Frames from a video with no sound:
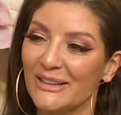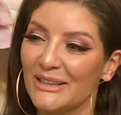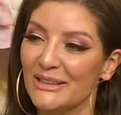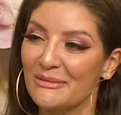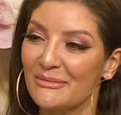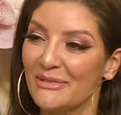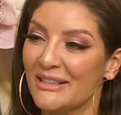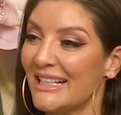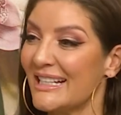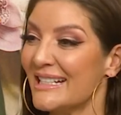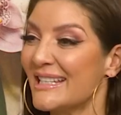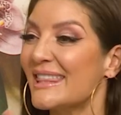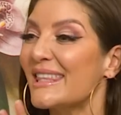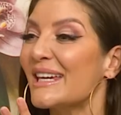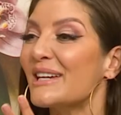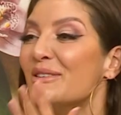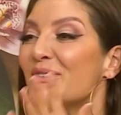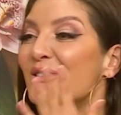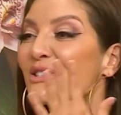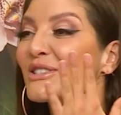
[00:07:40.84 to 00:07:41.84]
of it a little bit later.
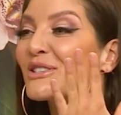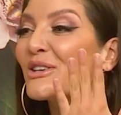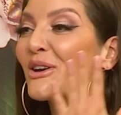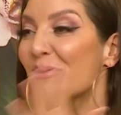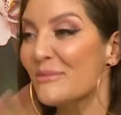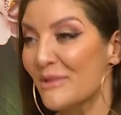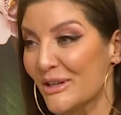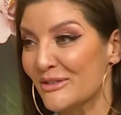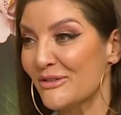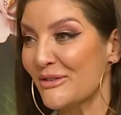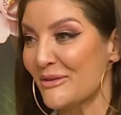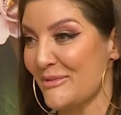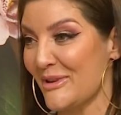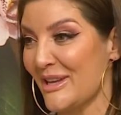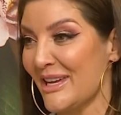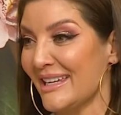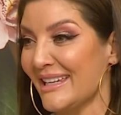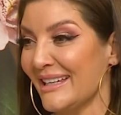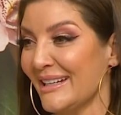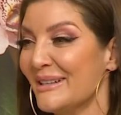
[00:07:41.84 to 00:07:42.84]
Thank you so much for
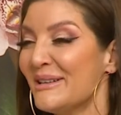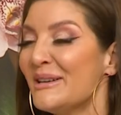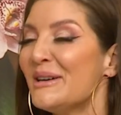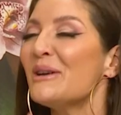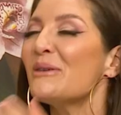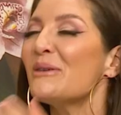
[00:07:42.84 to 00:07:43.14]
being here.